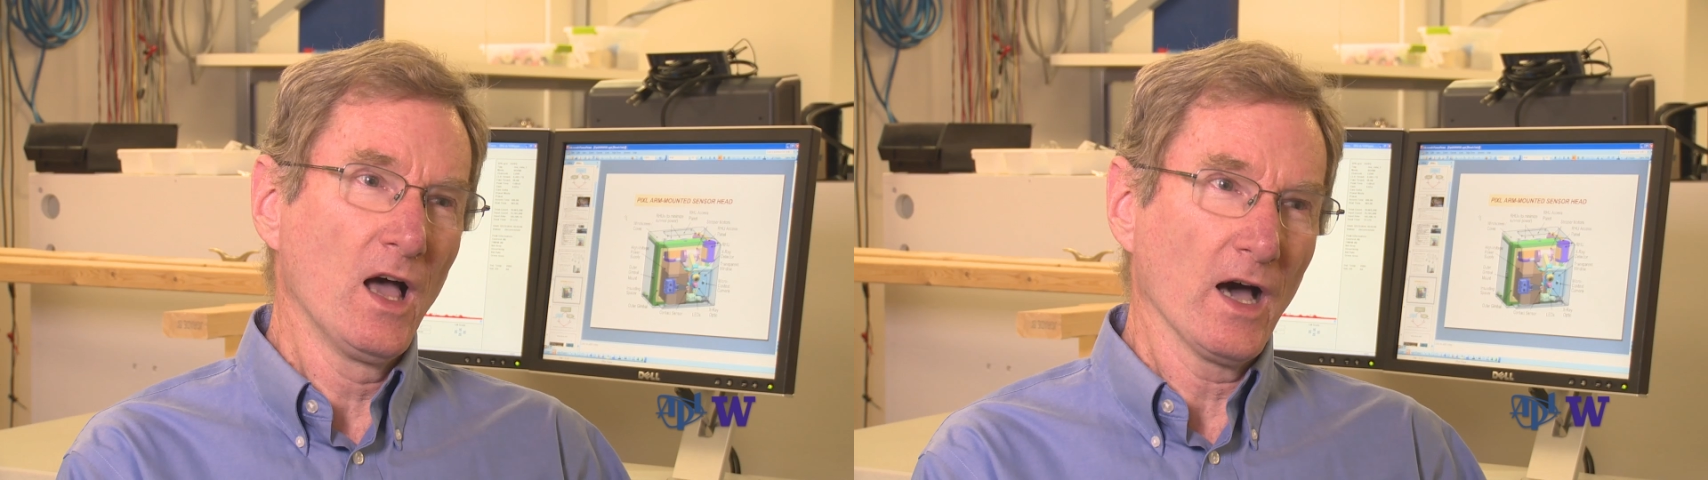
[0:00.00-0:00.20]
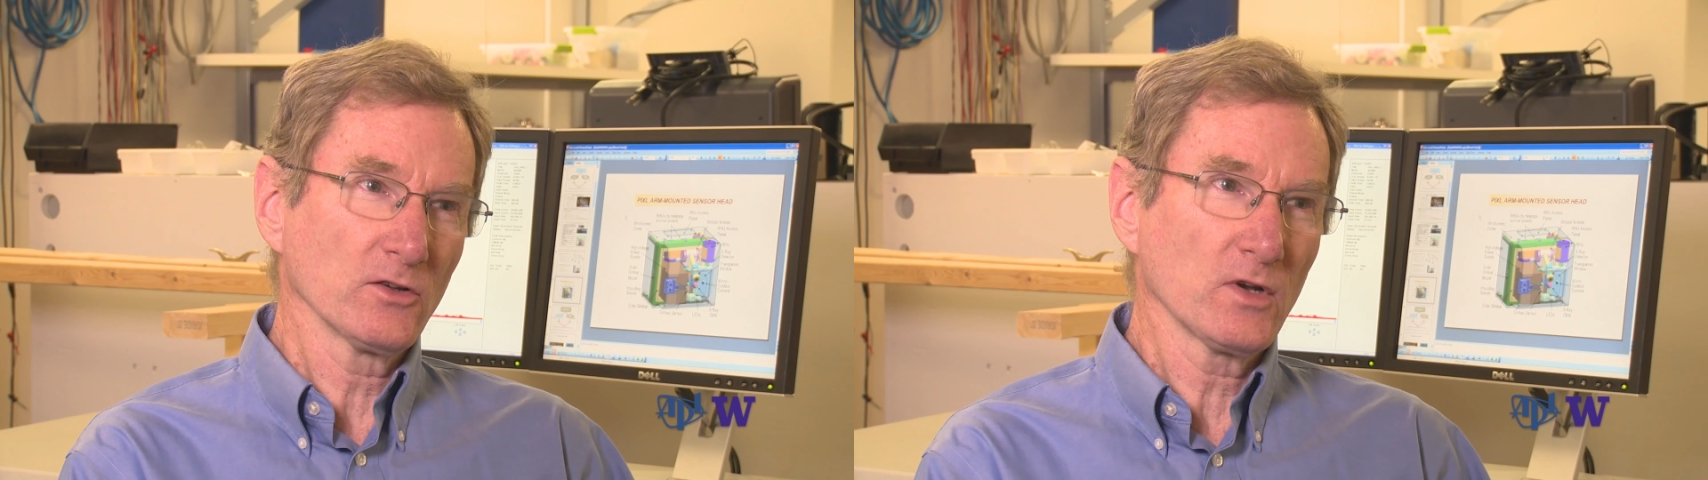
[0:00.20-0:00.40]

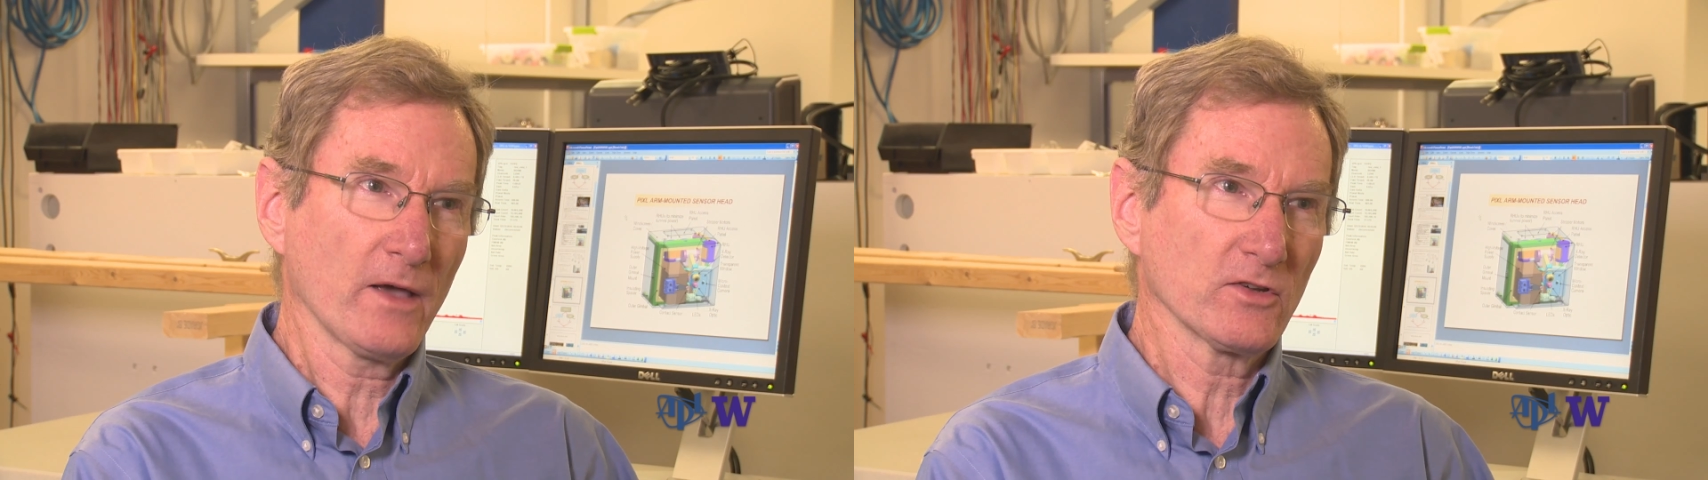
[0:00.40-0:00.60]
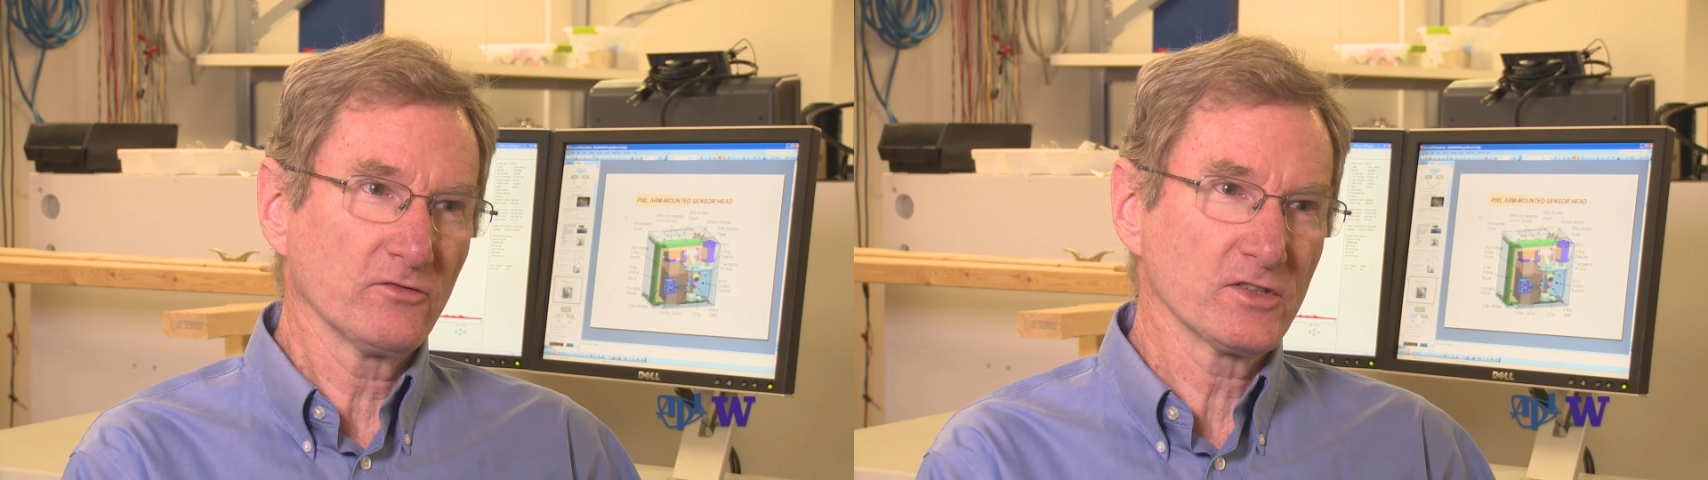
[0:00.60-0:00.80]
I don't
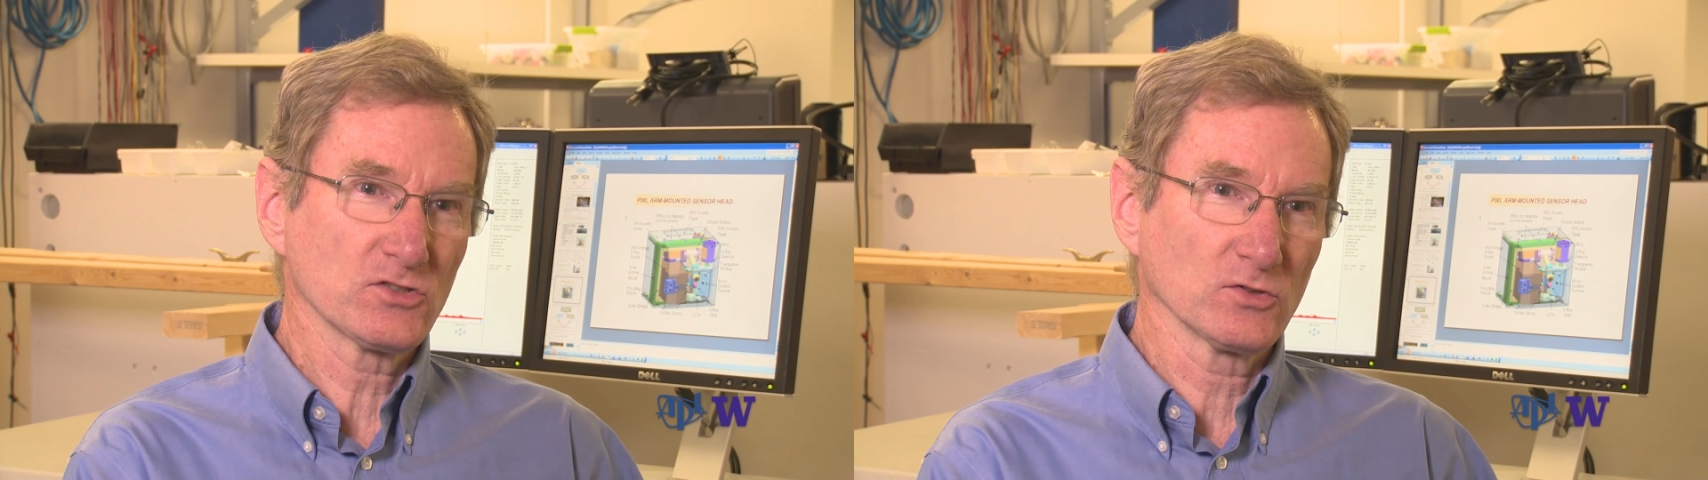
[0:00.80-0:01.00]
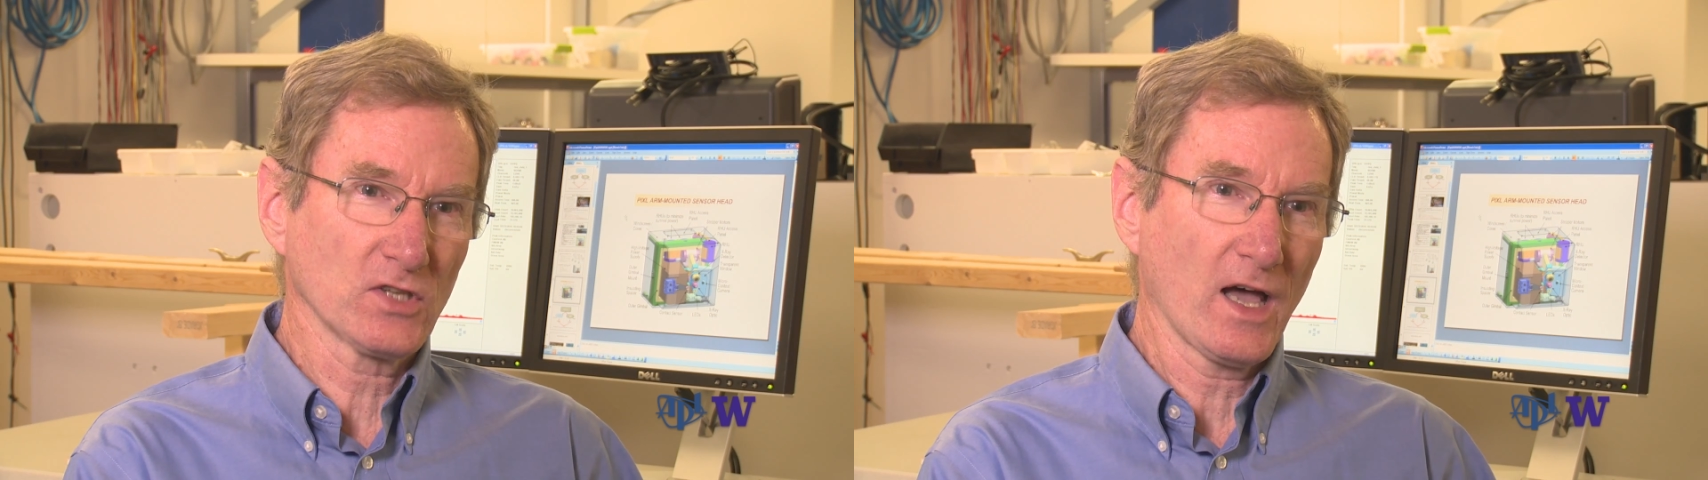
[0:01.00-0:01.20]
have an
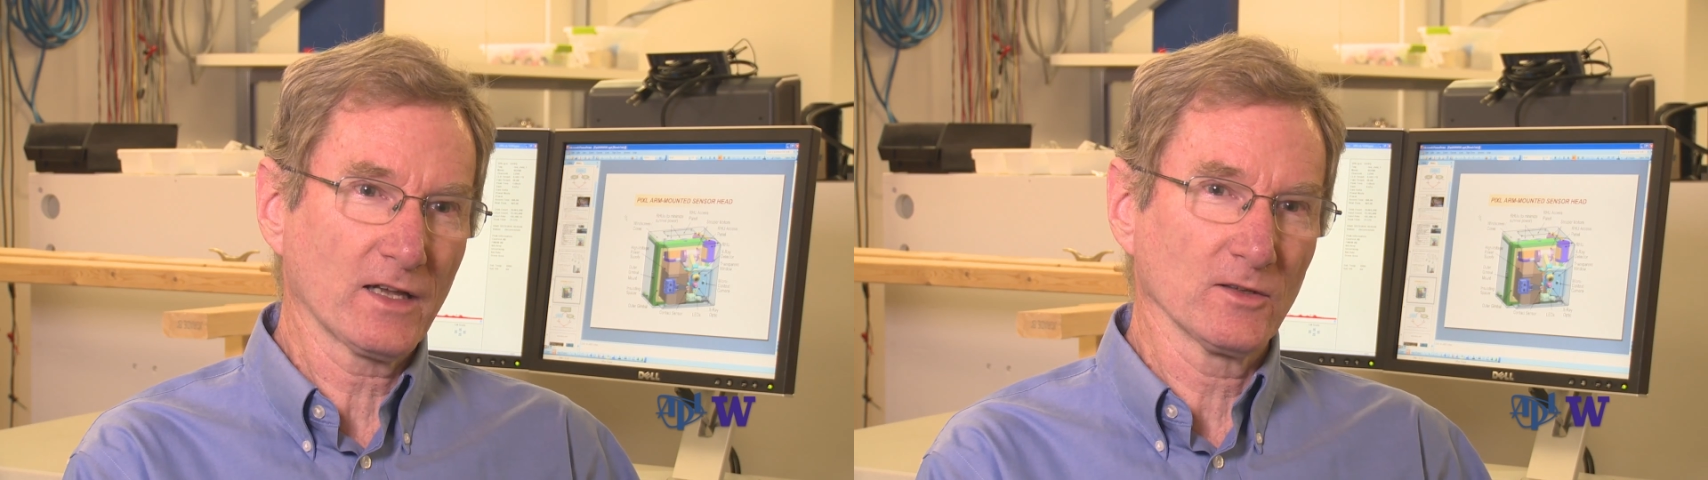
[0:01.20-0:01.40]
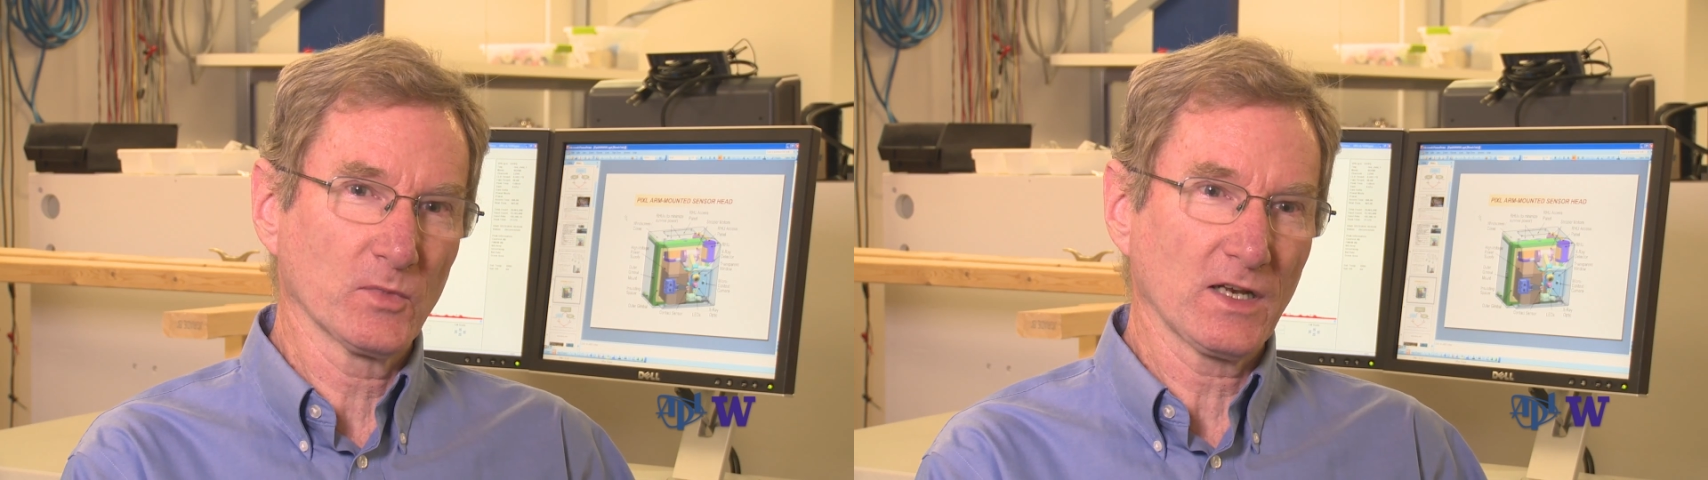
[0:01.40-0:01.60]
official title,